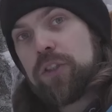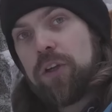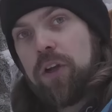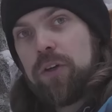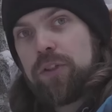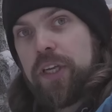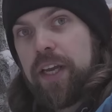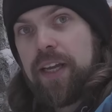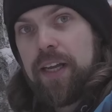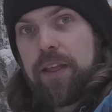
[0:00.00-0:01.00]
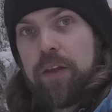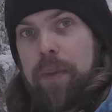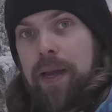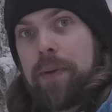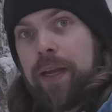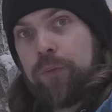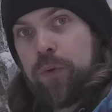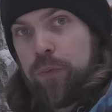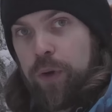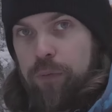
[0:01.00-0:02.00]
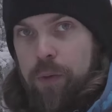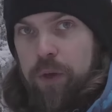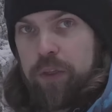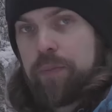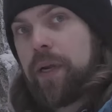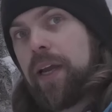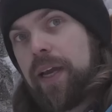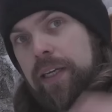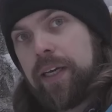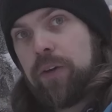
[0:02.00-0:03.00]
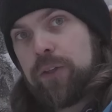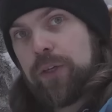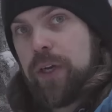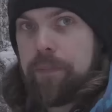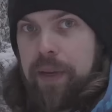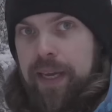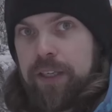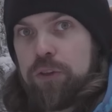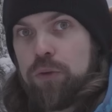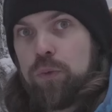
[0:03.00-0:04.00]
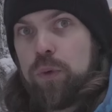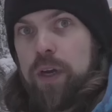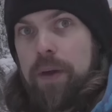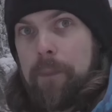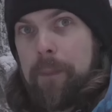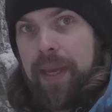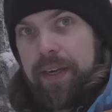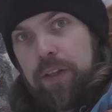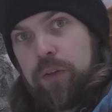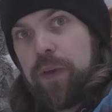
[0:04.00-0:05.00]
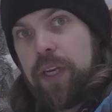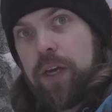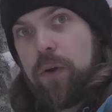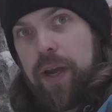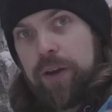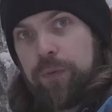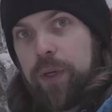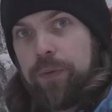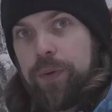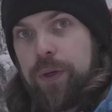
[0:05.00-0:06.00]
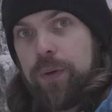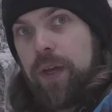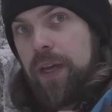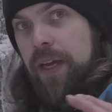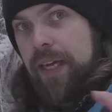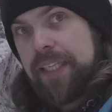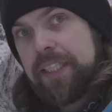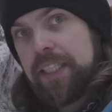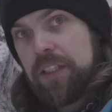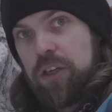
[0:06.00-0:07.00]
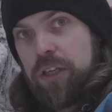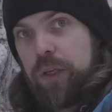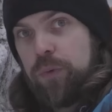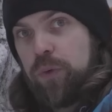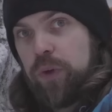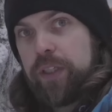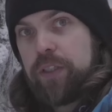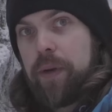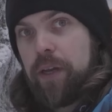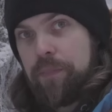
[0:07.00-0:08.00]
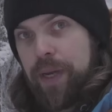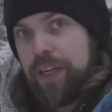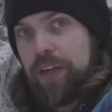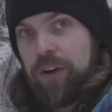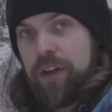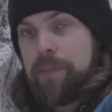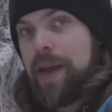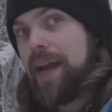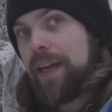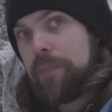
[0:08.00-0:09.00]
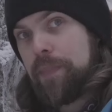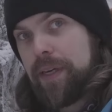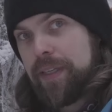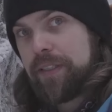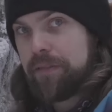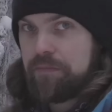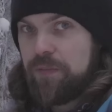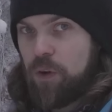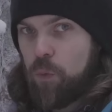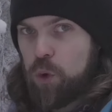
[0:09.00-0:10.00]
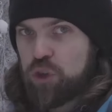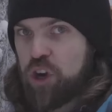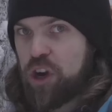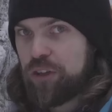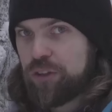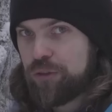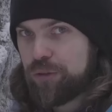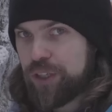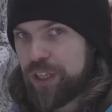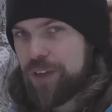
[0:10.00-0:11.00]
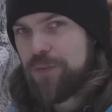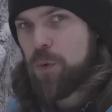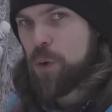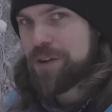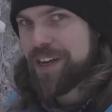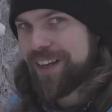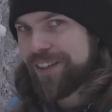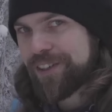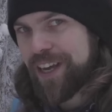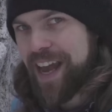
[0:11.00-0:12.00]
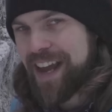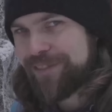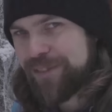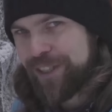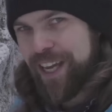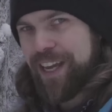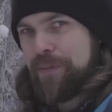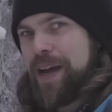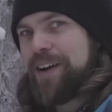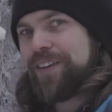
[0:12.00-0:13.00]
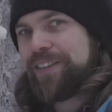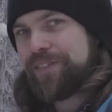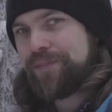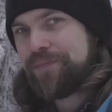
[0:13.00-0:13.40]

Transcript: disclose that I got this backpack for free from Osprey and I also got paid to make this video and review. It did not influence my opinion on the pack, but watch on to see what else I have to say about it.